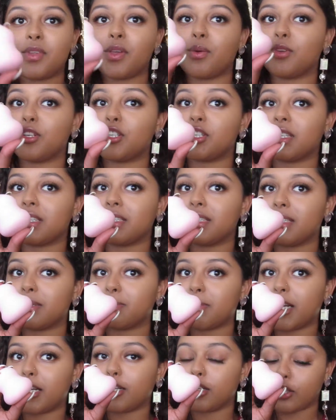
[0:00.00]
which this is
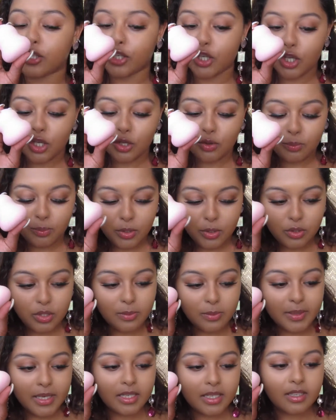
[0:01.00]
my little cute
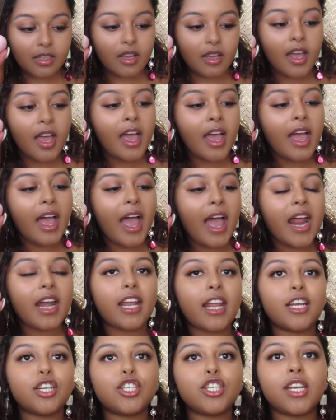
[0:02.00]
beauty blender, and
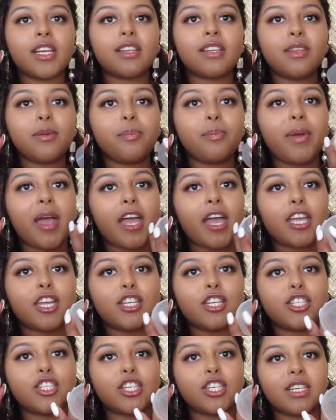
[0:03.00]
I checked the
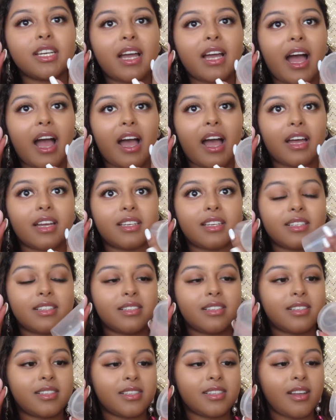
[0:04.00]
packaging,
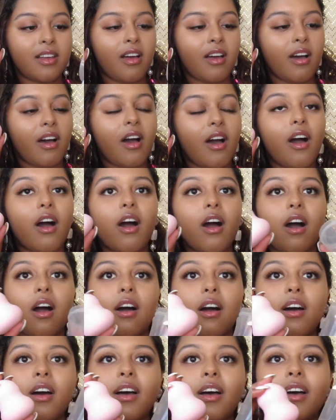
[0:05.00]
guys.
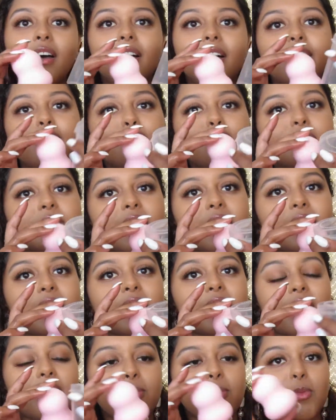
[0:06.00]
It just like
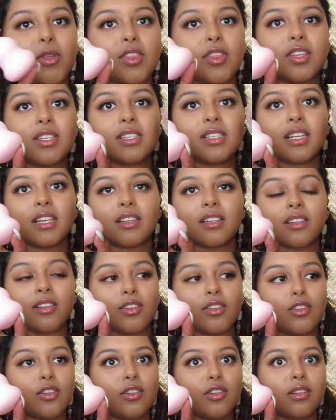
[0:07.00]
came in this
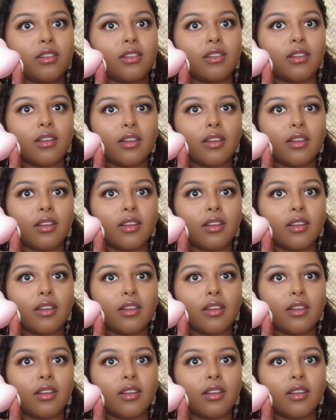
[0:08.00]
little